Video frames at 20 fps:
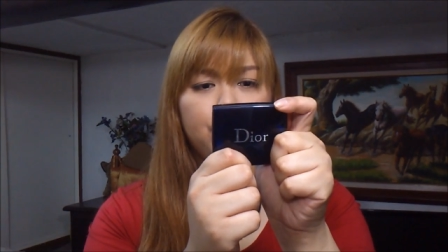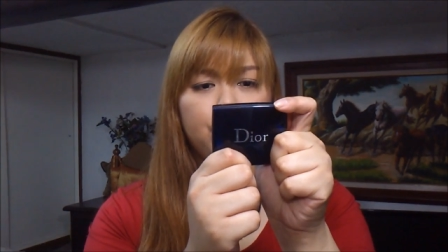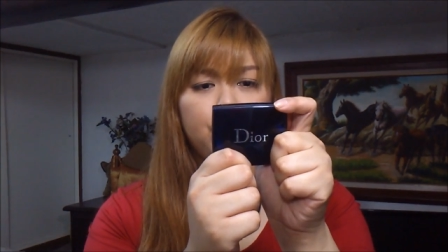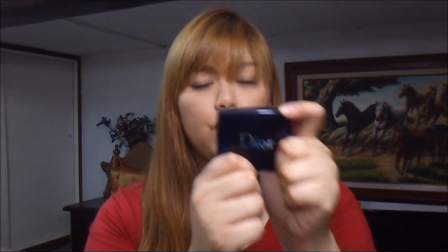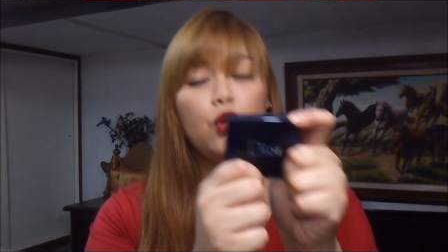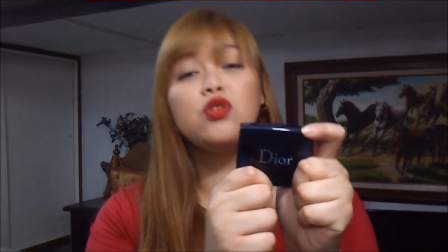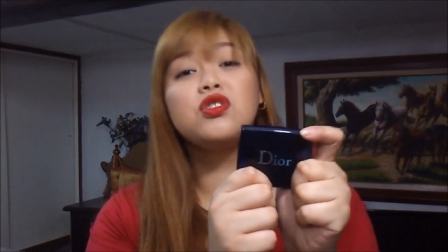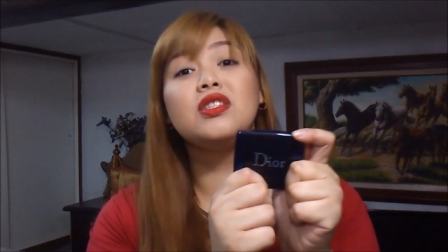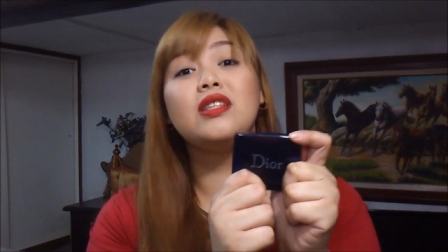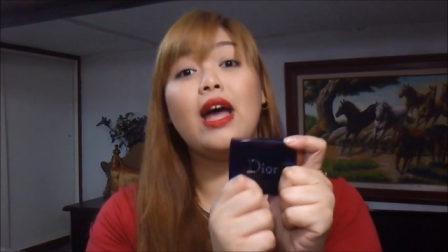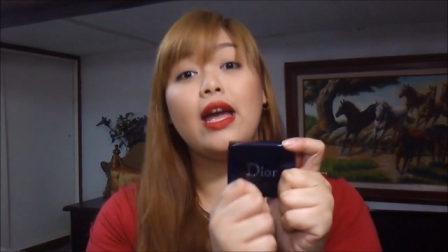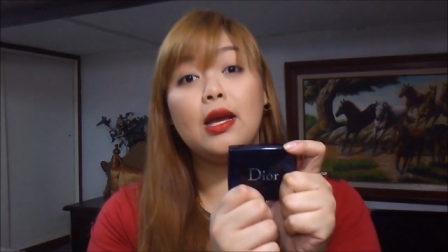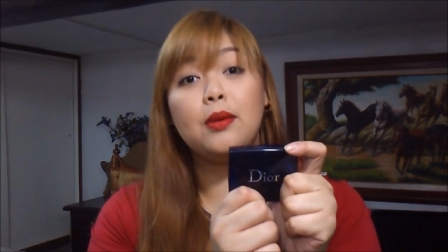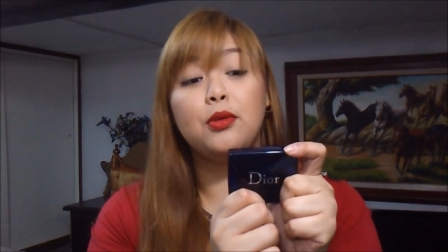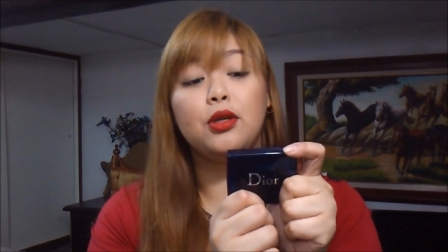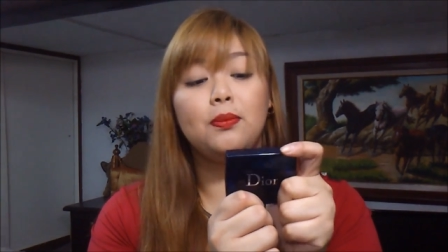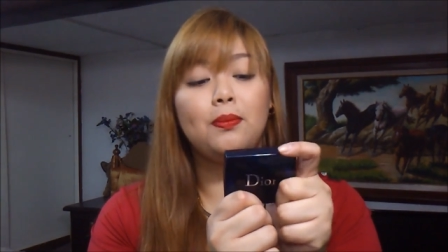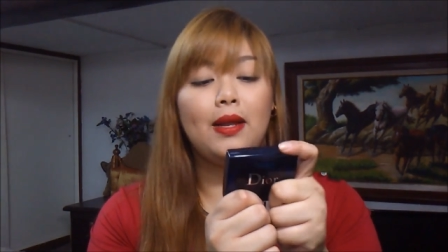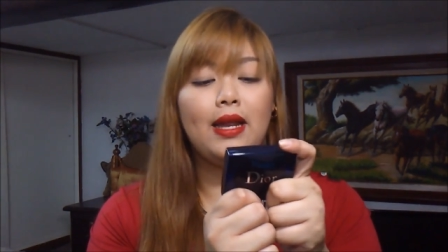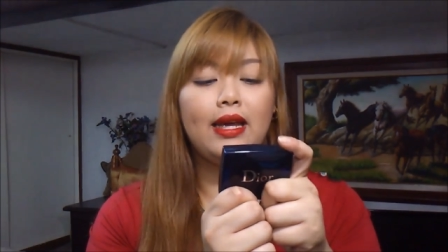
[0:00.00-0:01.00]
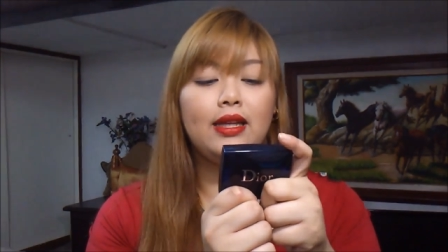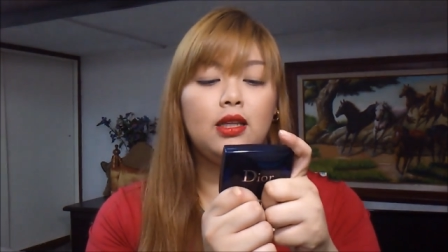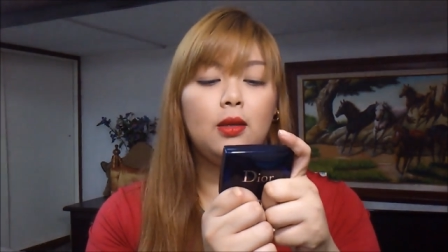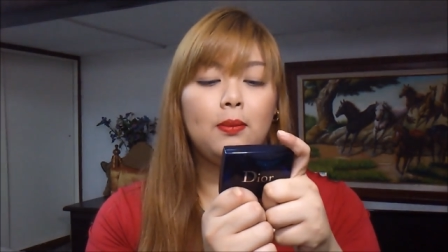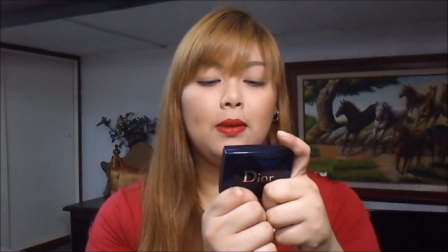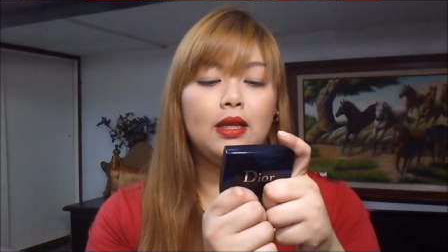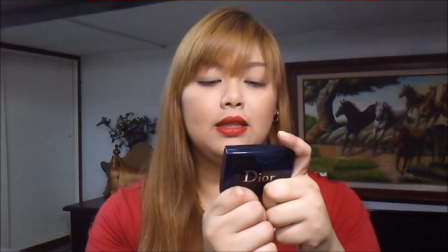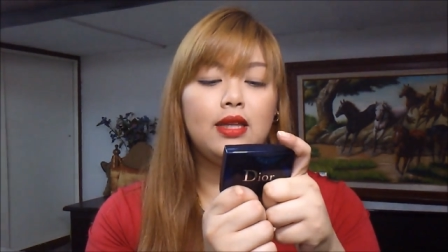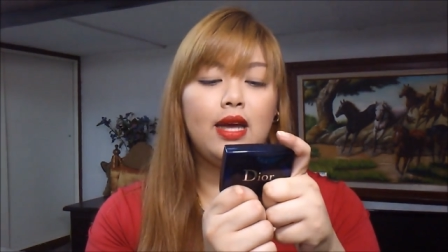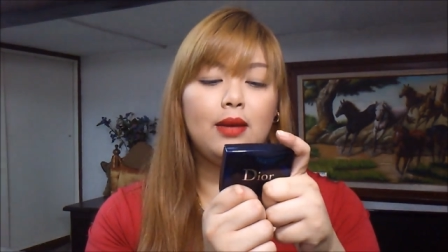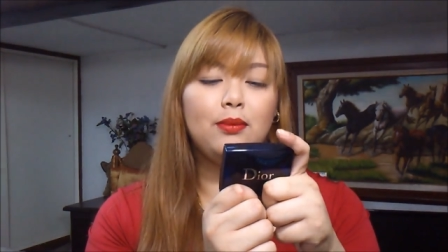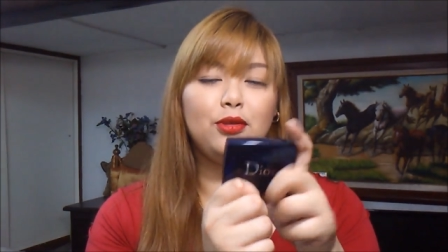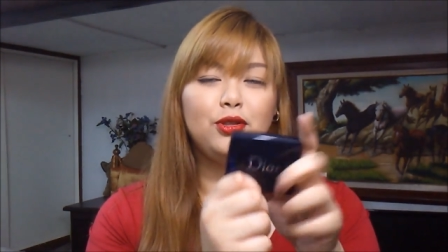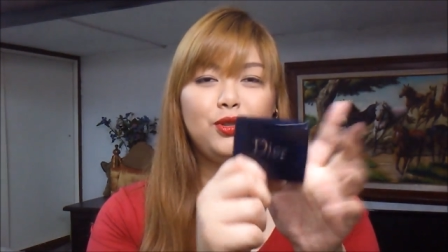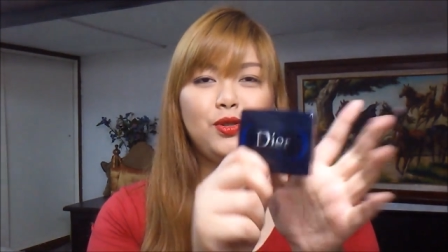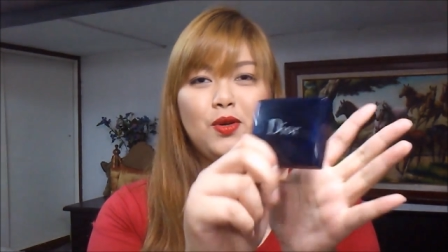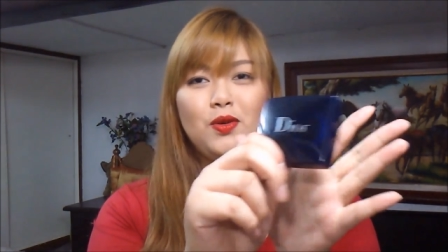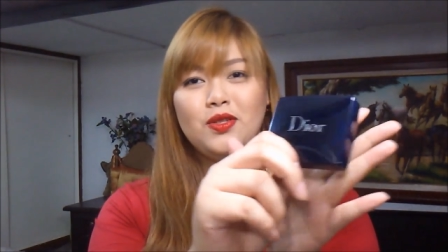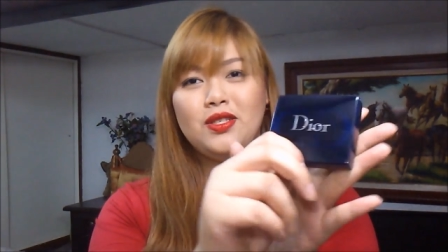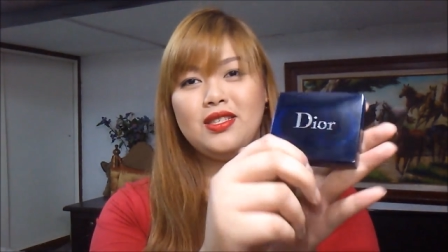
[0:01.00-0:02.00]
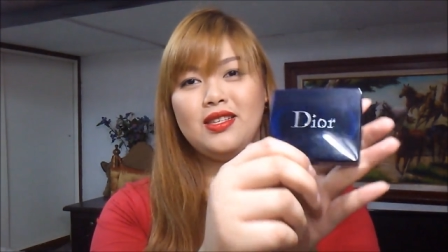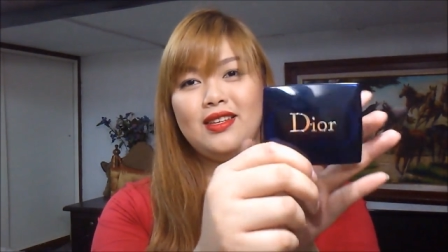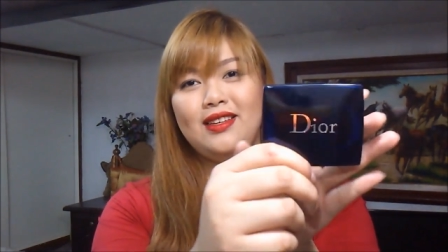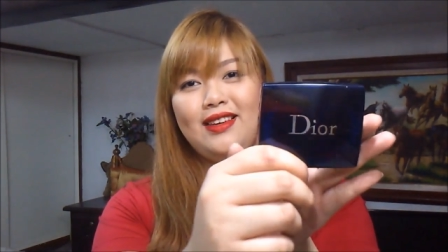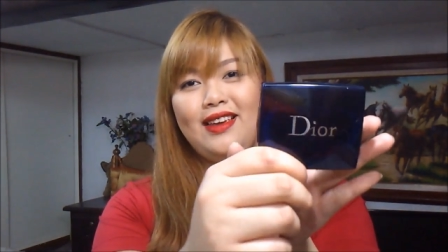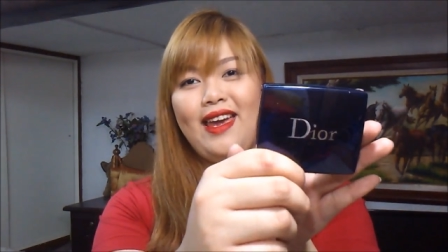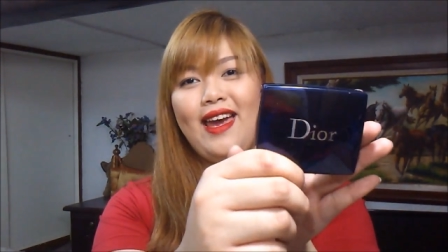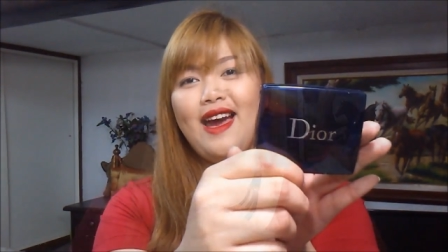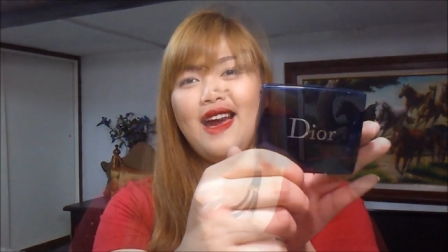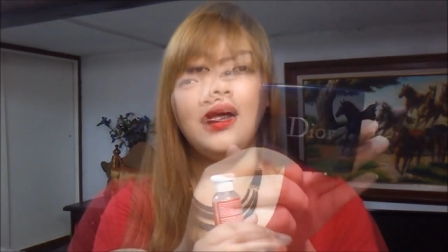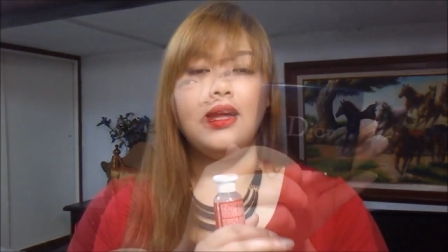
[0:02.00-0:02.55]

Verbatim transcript: rose diamond pala hindi pala diamond rose yeah.